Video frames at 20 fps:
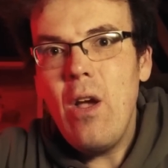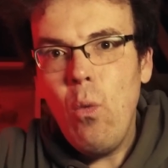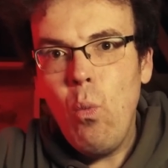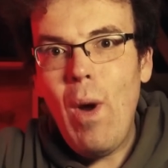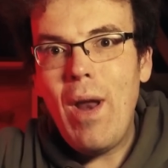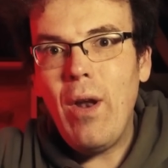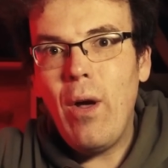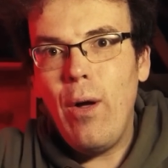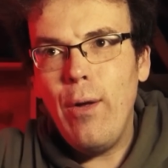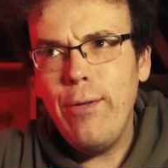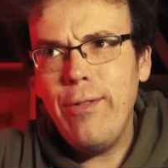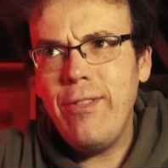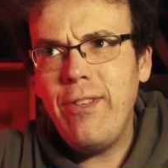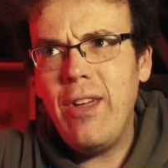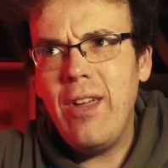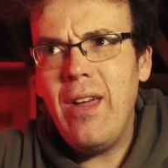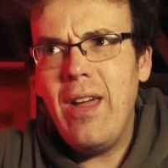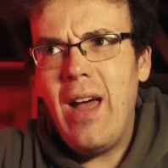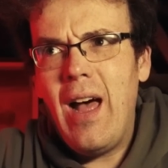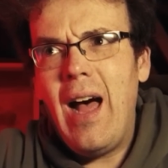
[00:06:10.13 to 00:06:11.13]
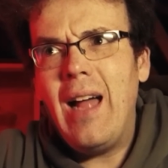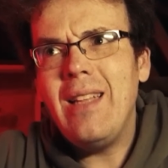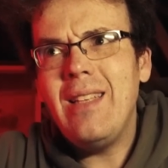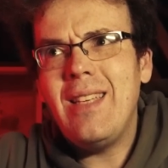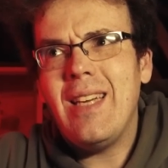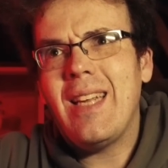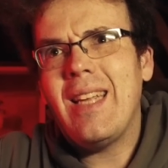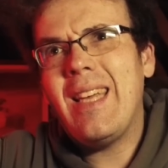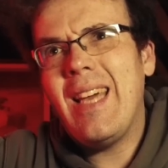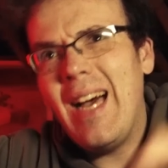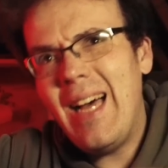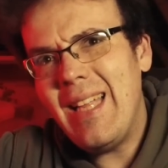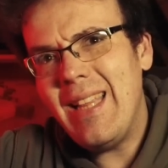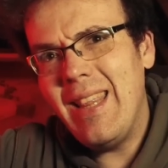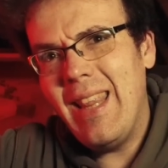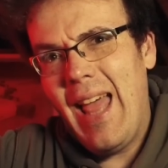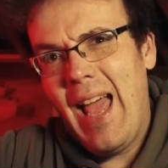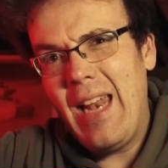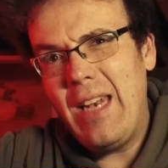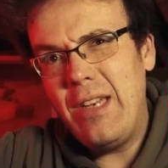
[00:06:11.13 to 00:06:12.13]
when Oscar undercut
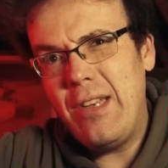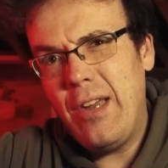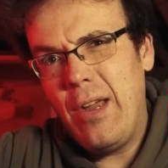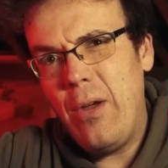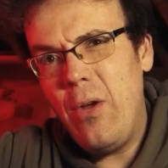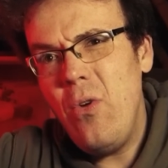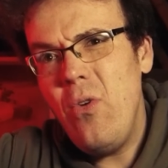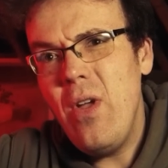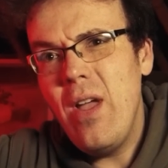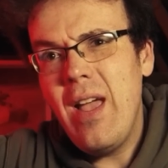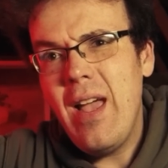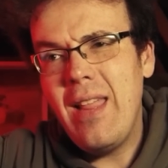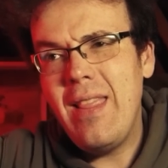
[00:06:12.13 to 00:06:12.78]
Lando,